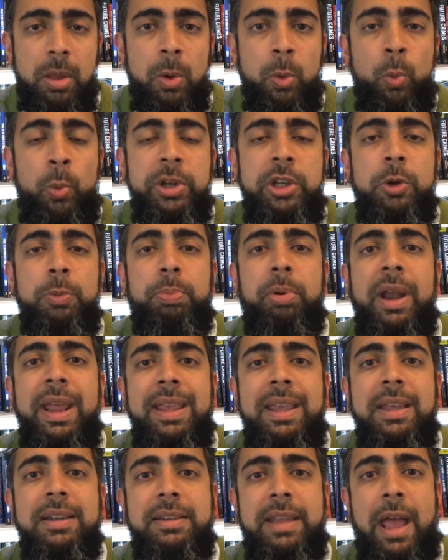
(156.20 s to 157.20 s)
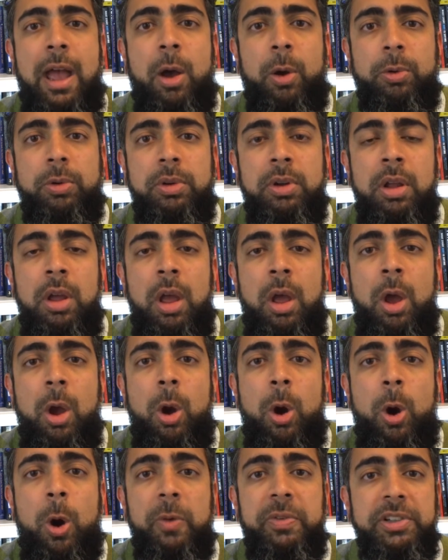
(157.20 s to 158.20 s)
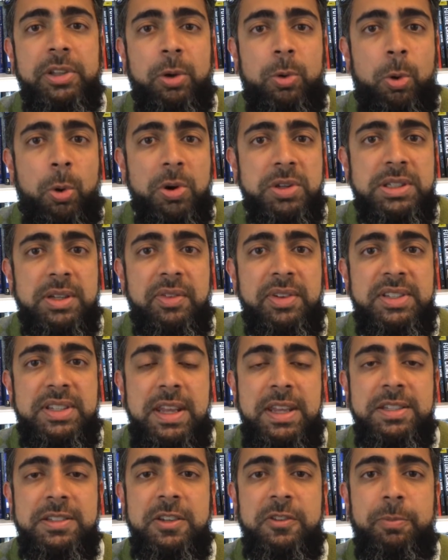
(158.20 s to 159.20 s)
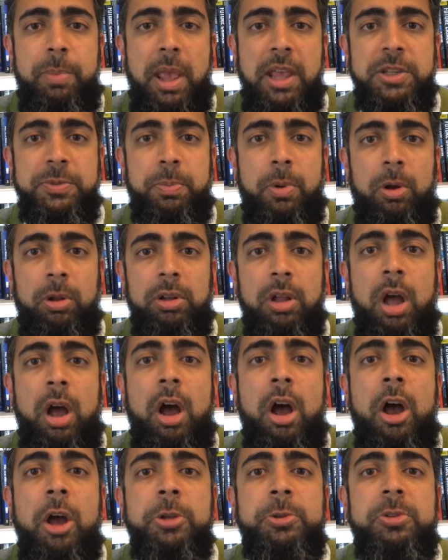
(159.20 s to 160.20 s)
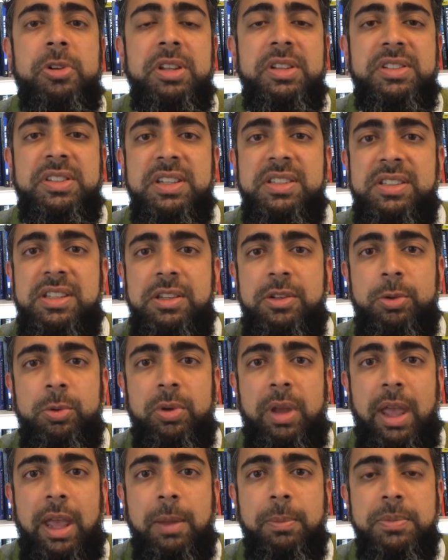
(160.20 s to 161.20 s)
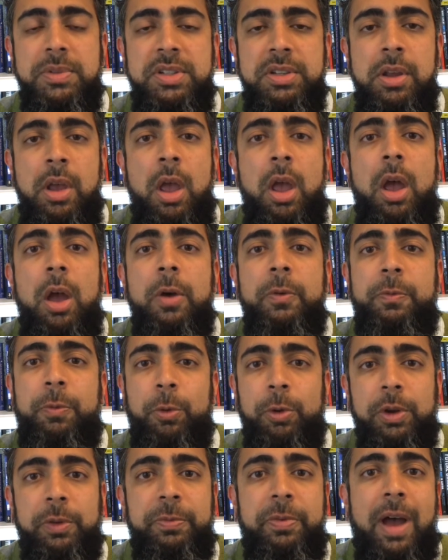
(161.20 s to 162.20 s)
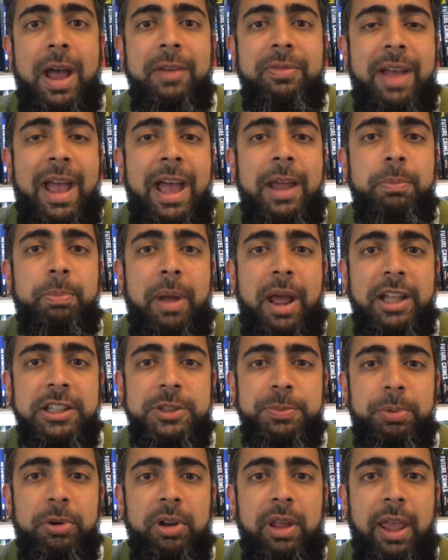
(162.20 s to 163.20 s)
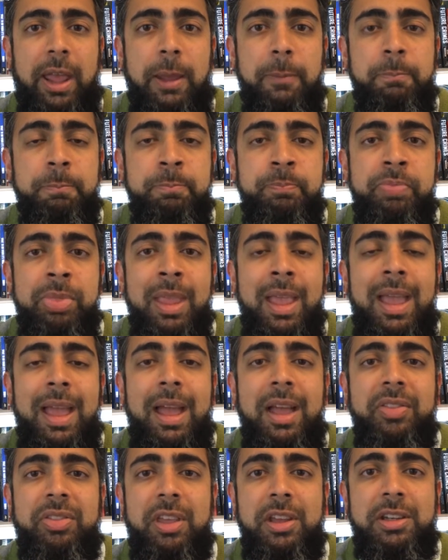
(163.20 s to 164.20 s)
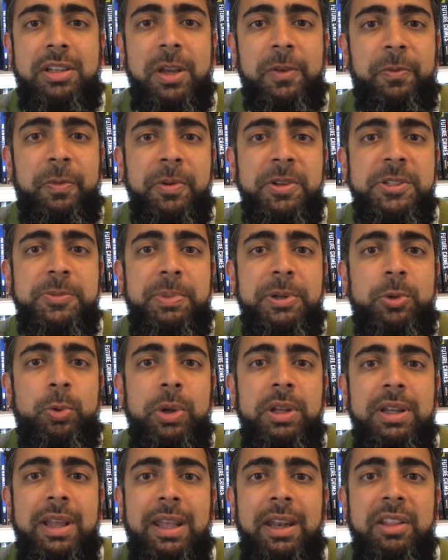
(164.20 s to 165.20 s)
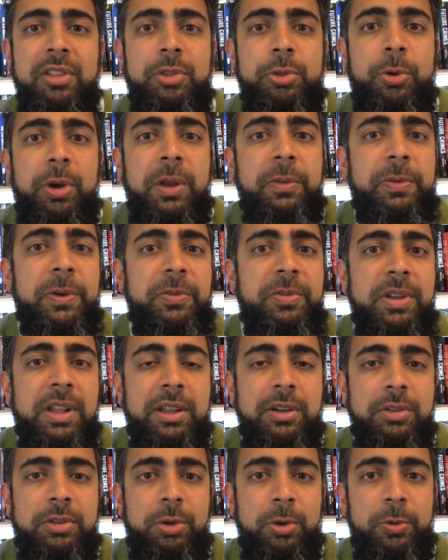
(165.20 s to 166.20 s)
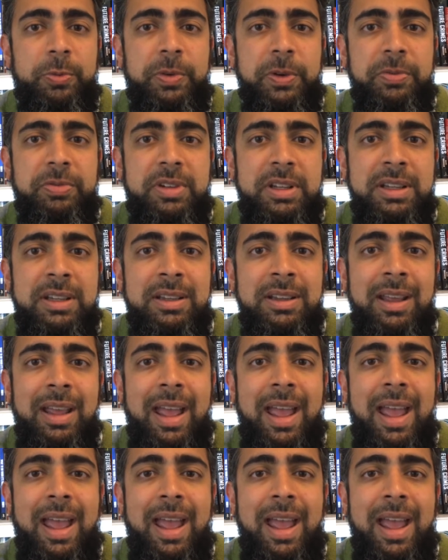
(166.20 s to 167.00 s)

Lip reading: When you break it down, over the course of a season of baseball, 162 games, 4 to 5 at-bats per game, the difference between hitting .350 and .250